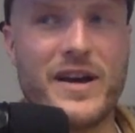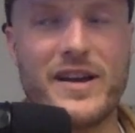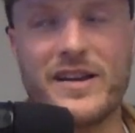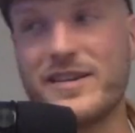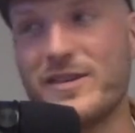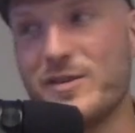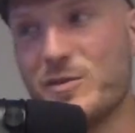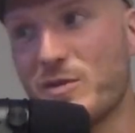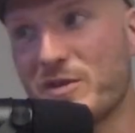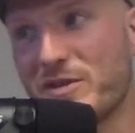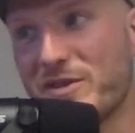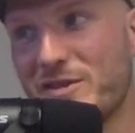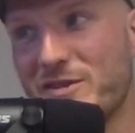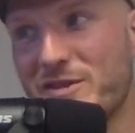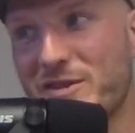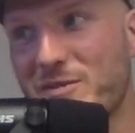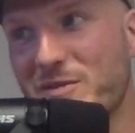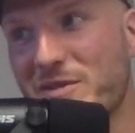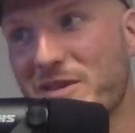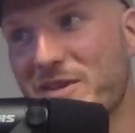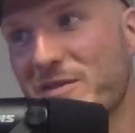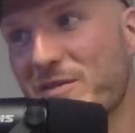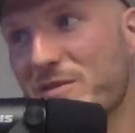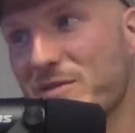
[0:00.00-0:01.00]
you weren't the only
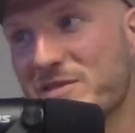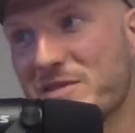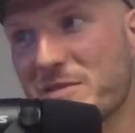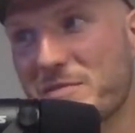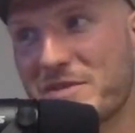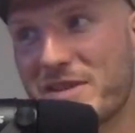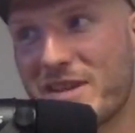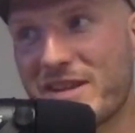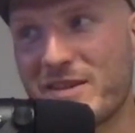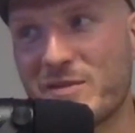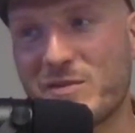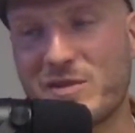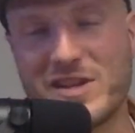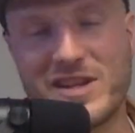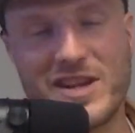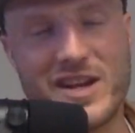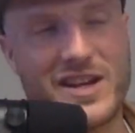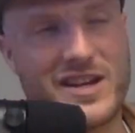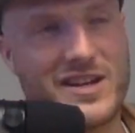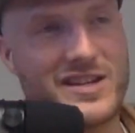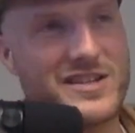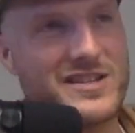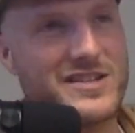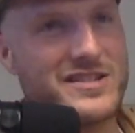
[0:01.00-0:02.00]
one that was upset that we did
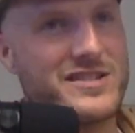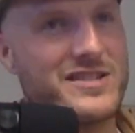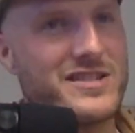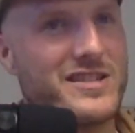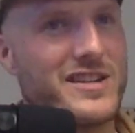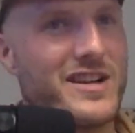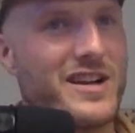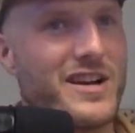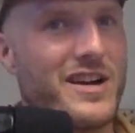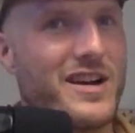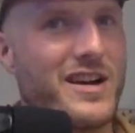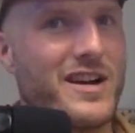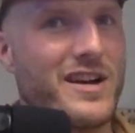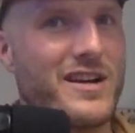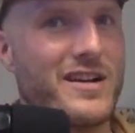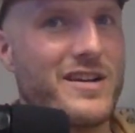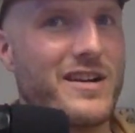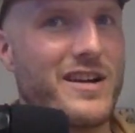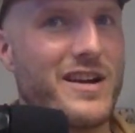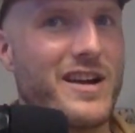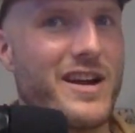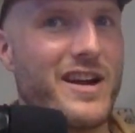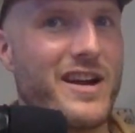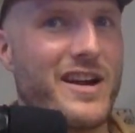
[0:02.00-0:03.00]
it, because
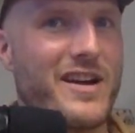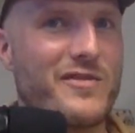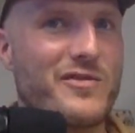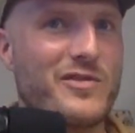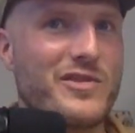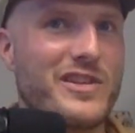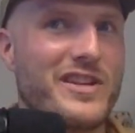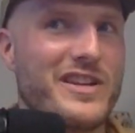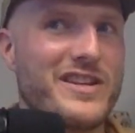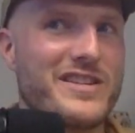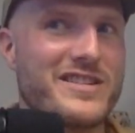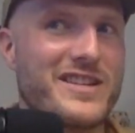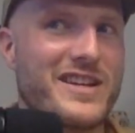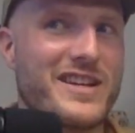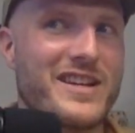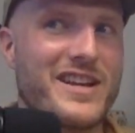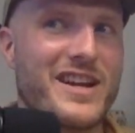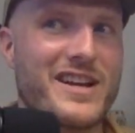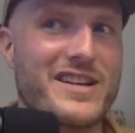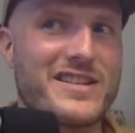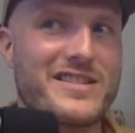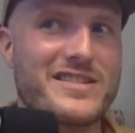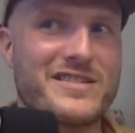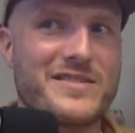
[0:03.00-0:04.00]
and I realized, I
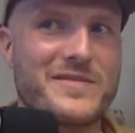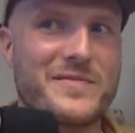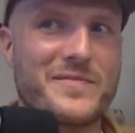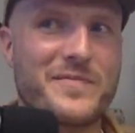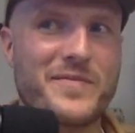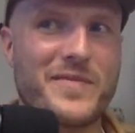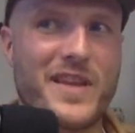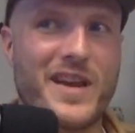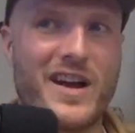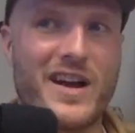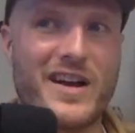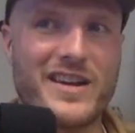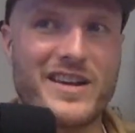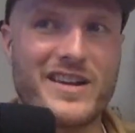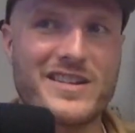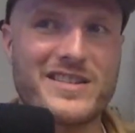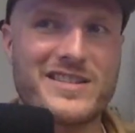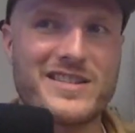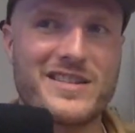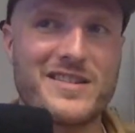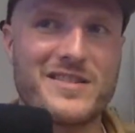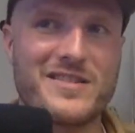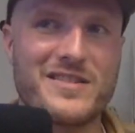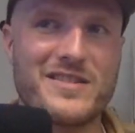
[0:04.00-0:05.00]
guess
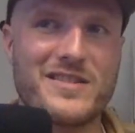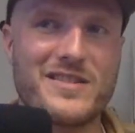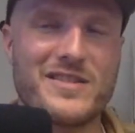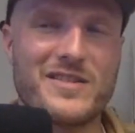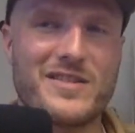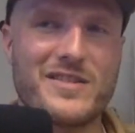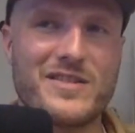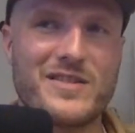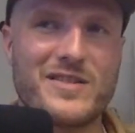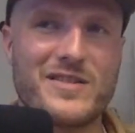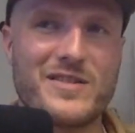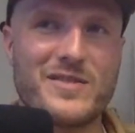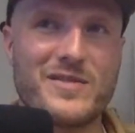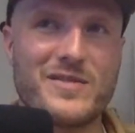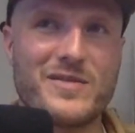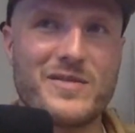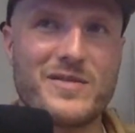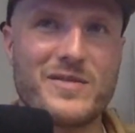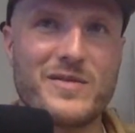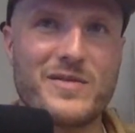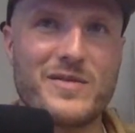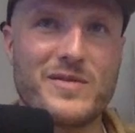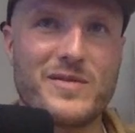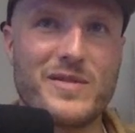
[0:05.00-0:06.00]
that
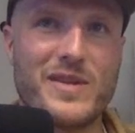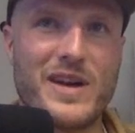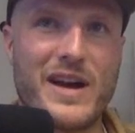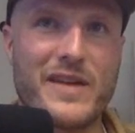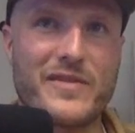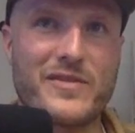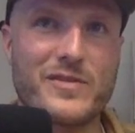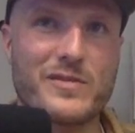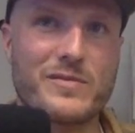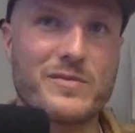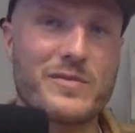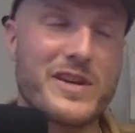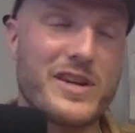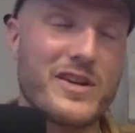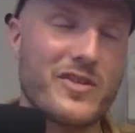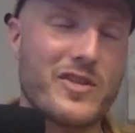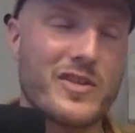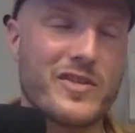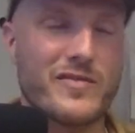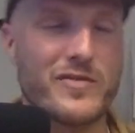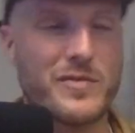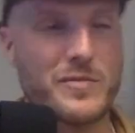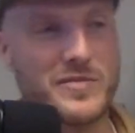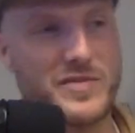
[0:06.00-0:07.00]
after
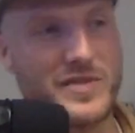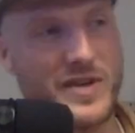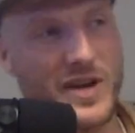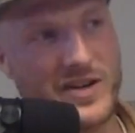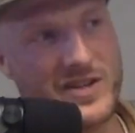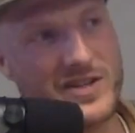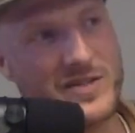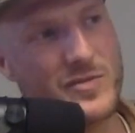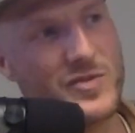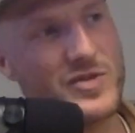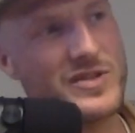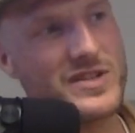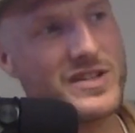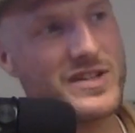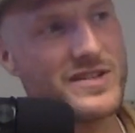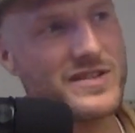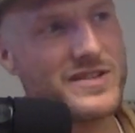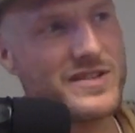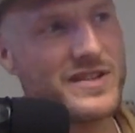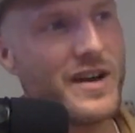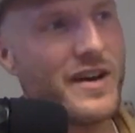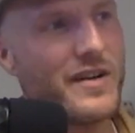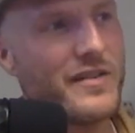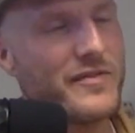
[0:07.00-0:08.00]
hearing from customers and
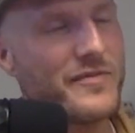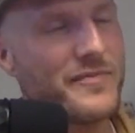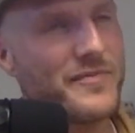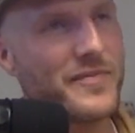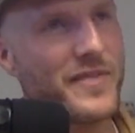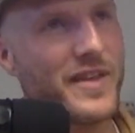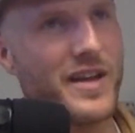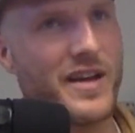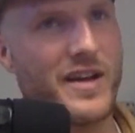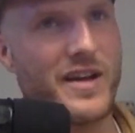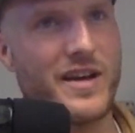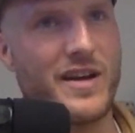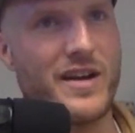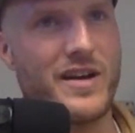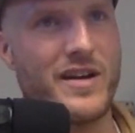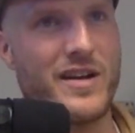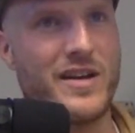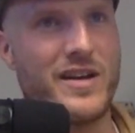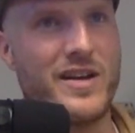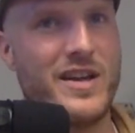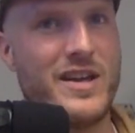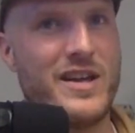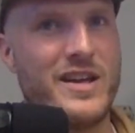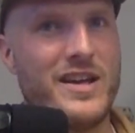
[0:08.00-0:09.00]
stuff,
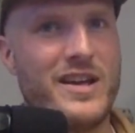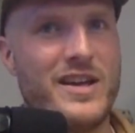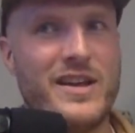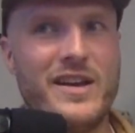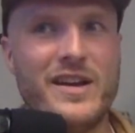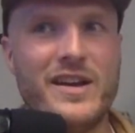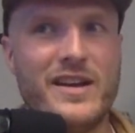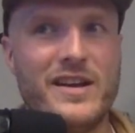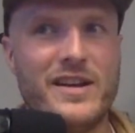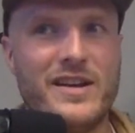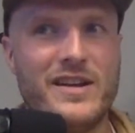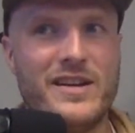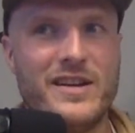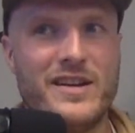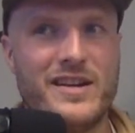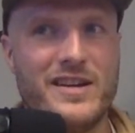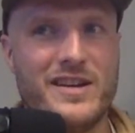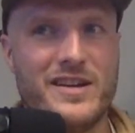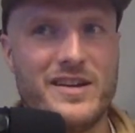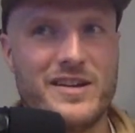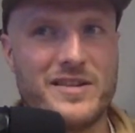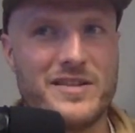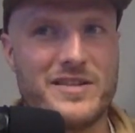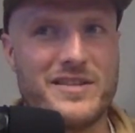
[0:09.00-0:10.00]

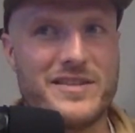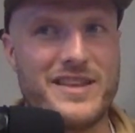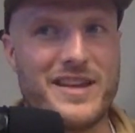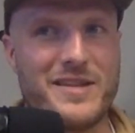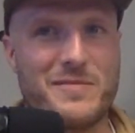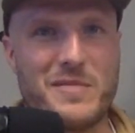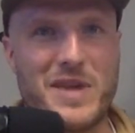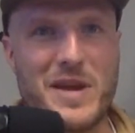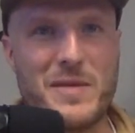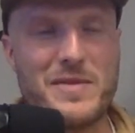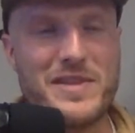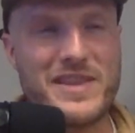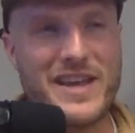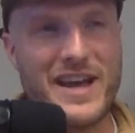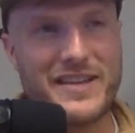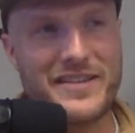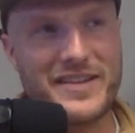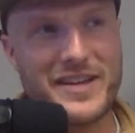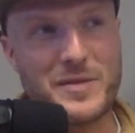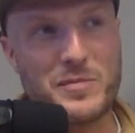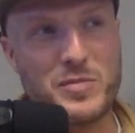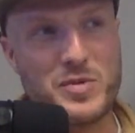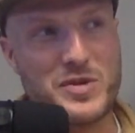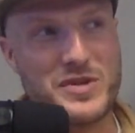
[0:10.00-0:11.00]
that maybe that
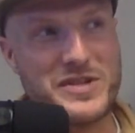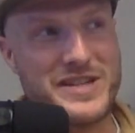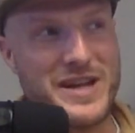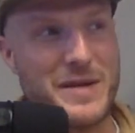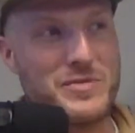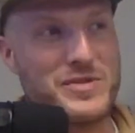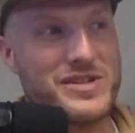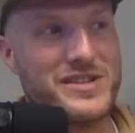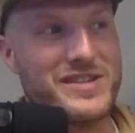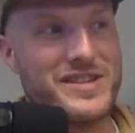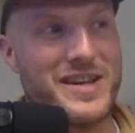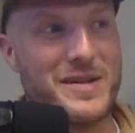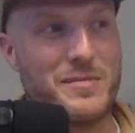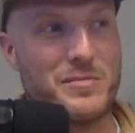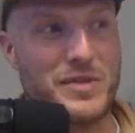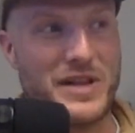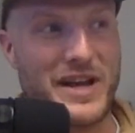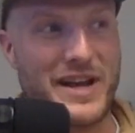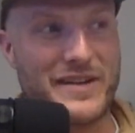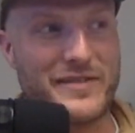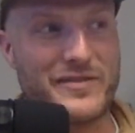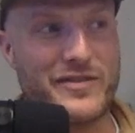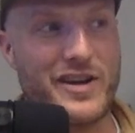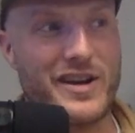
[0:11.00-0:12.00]
like perception that
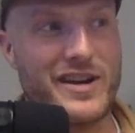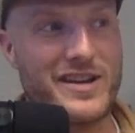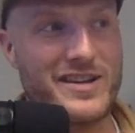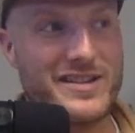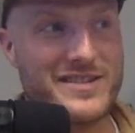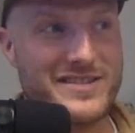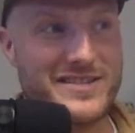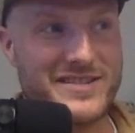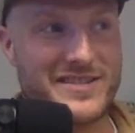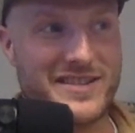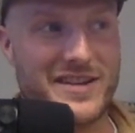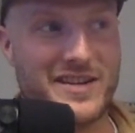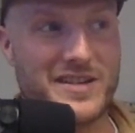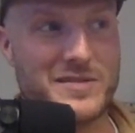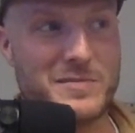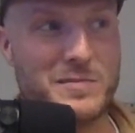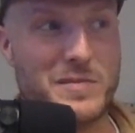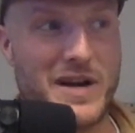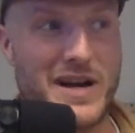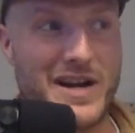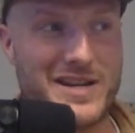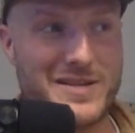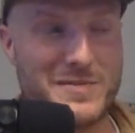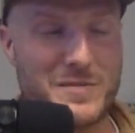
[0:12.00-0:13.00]
Black Friday is like
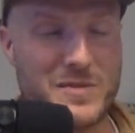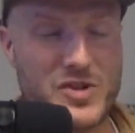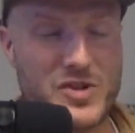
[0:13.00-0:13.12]
buy as much